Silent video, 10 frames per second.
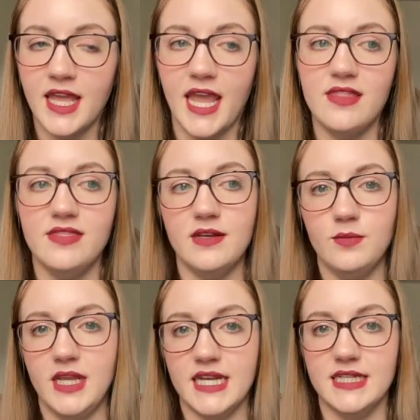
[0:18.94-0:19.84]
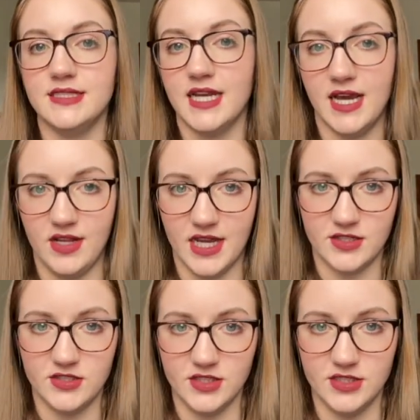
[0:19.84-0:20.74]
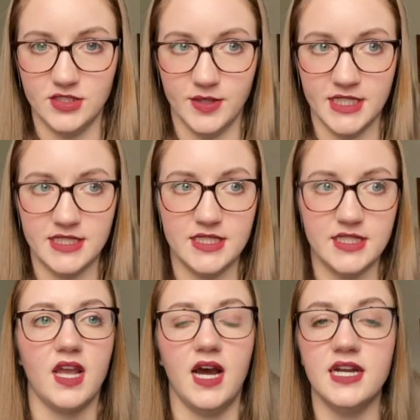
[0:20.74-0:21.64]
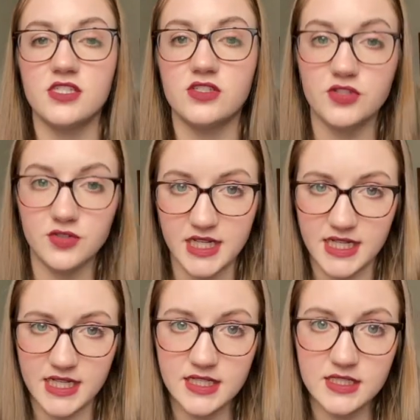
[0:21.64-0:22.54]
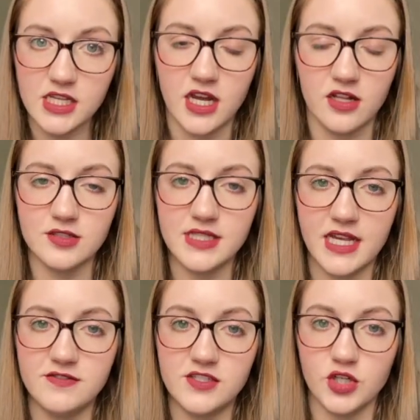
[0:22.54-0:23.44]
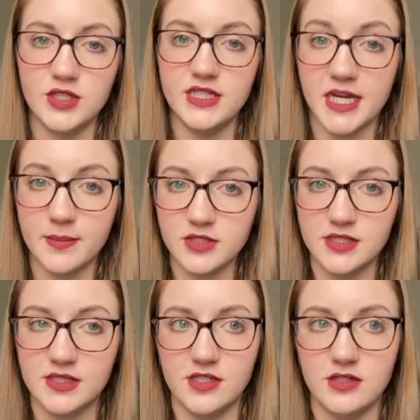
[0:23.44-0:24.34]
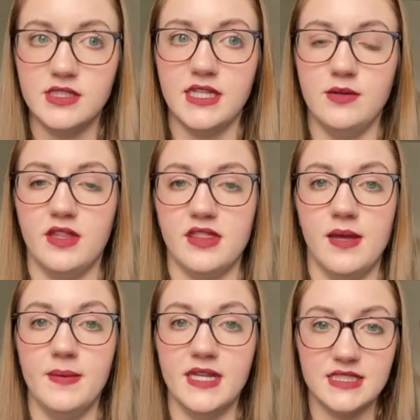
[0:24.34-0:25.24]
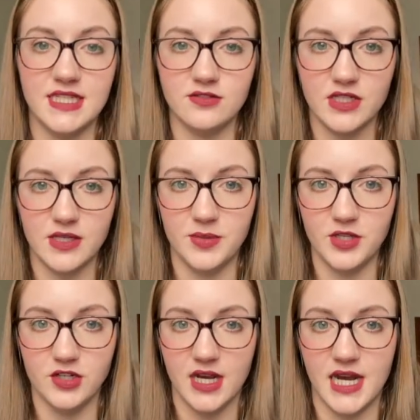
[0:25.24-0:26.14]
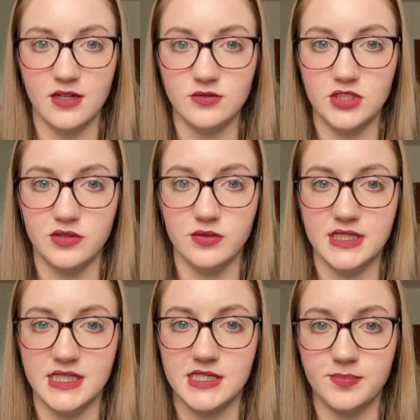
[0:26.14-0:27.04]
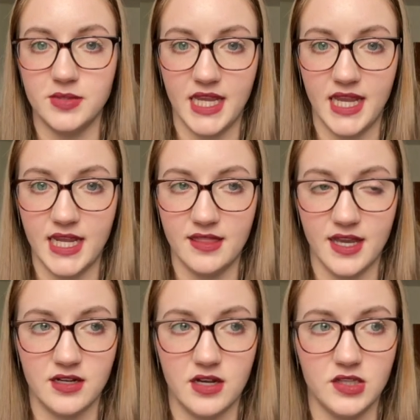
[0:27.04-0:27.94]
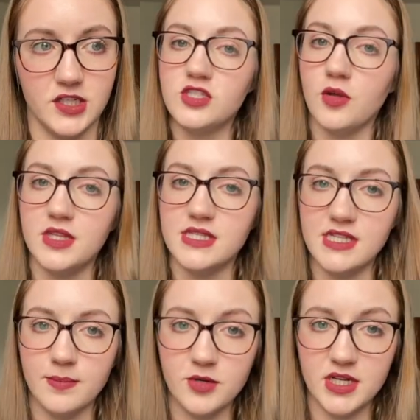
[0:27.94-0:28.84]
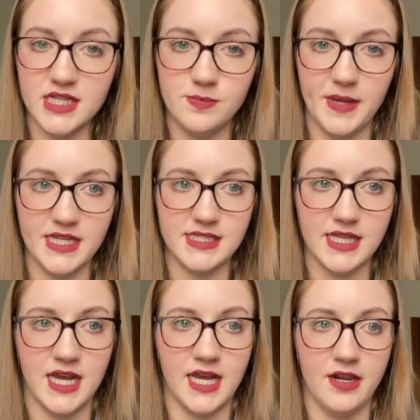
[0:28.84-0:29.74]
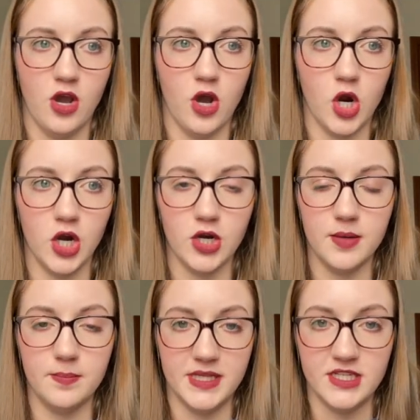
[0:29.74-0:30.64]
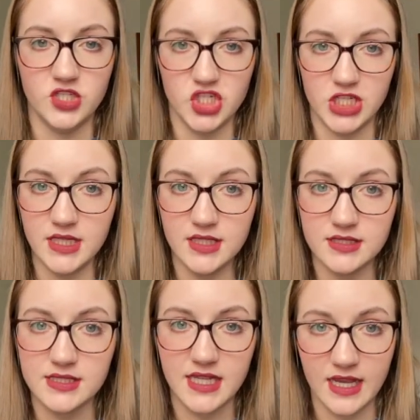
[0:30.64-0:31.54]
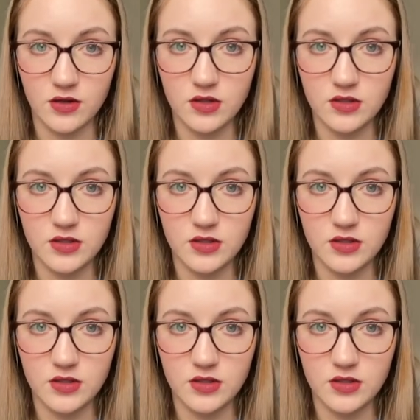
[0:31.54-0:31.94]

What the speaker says: and then we get into how to actually do it. On a screen, colors have certain numbers associated with them, and it tells the computer how to display that color. So this number is based on RBG scale.